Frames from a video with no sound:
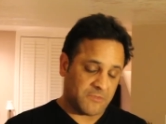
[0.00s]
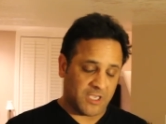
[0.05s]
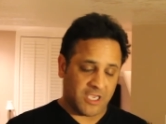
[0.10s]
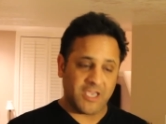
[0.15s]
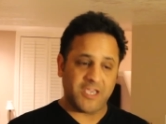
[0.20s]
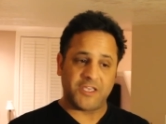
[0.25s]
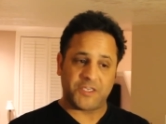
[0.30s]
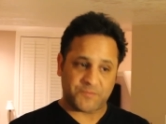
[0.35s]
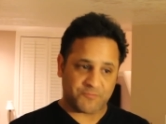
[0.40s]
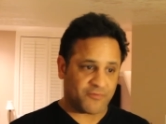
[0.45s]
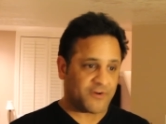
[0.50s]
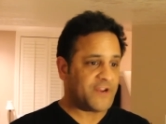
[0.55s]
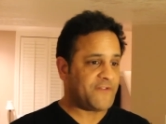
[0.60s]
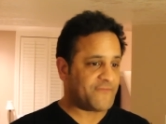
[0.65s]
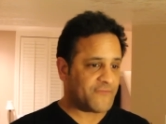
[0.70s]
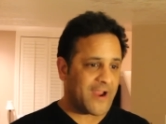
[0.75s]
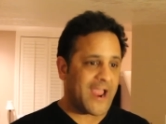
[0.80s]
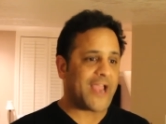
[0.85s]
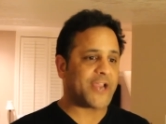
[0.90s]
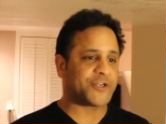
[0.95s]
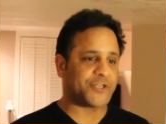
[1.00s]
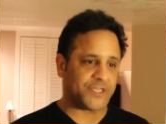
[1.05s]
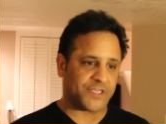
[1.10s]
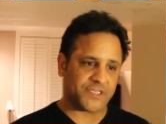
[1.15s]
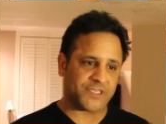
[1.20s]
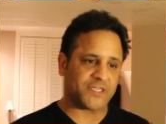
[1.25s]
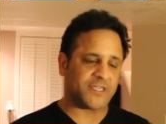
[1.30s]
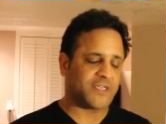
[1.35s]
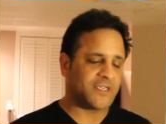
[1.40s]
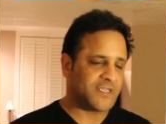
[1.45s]
is pretty
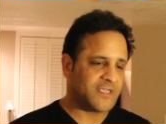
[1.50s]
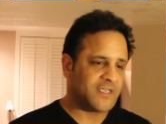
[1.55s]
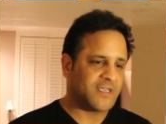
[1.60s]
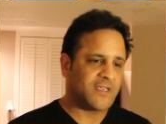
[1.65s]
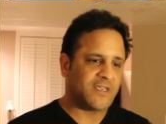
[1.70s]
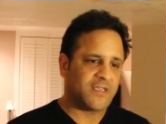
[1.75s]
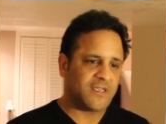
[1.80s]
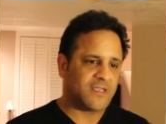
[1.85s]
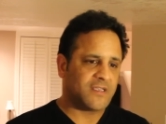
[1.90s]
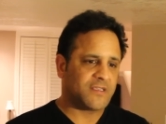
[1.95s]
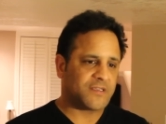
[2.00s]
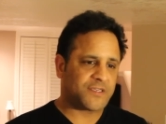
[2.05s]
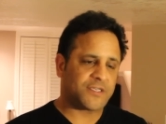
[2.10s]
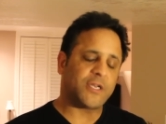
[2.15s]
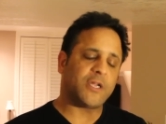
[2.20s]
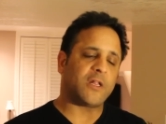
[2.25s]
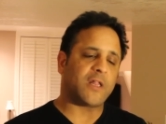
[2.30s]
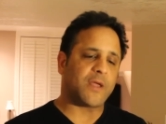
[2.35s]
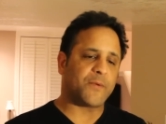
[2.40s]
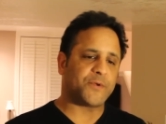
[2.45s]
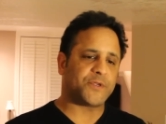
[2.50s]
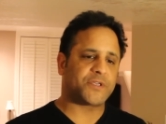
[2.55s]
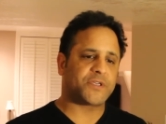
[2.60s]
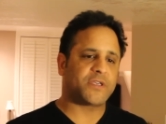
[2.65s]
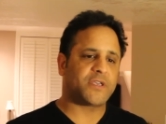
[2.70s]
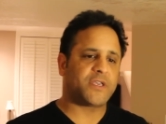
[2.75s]
fractious. Still, I was